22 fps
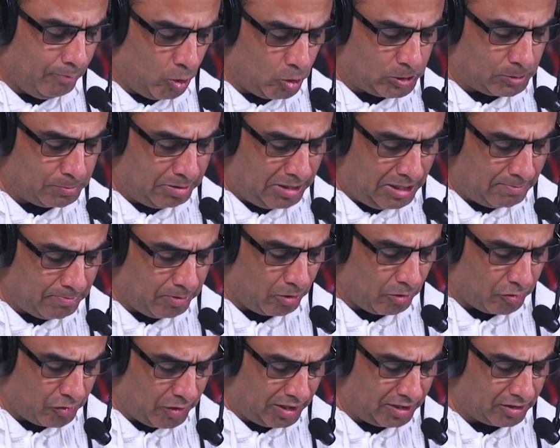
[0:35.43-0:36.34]
Most
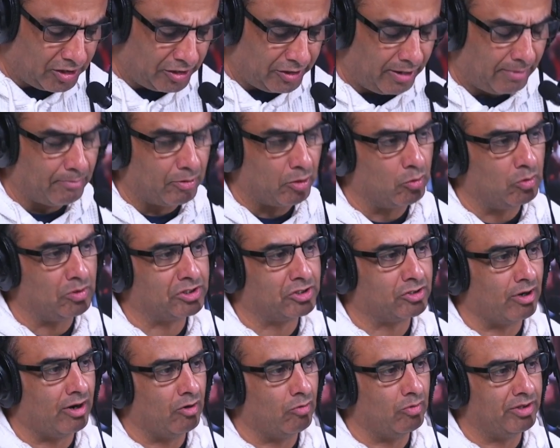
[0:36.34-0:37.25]
people think the number
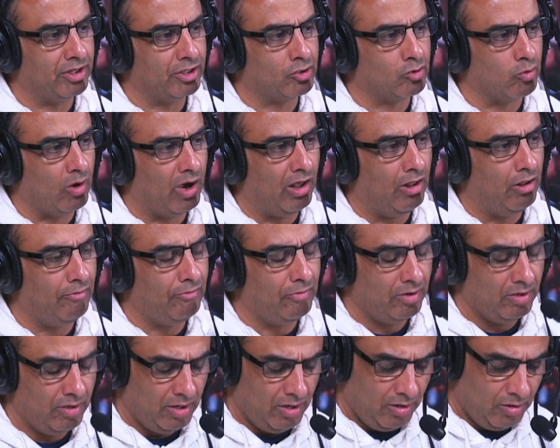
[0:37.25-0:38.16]
will start with a
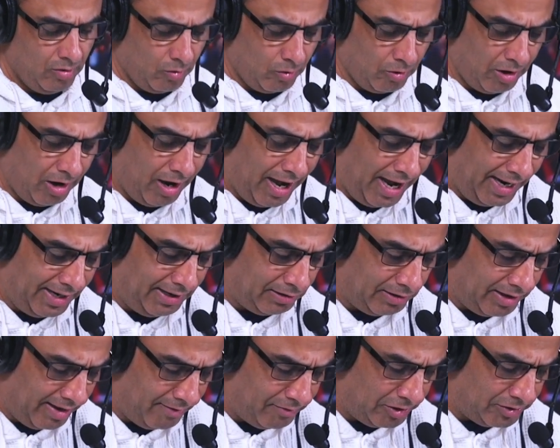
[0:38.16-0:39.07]
12 or
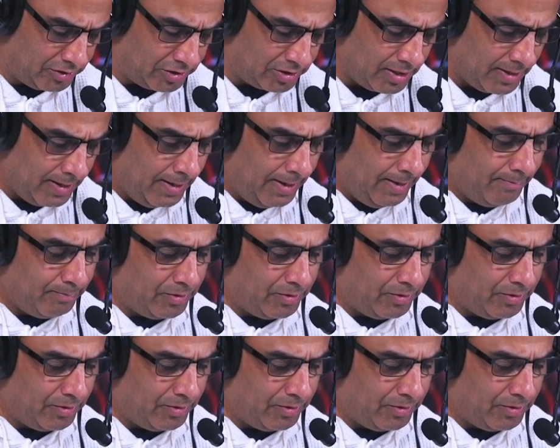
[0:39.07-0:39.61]
high 11s.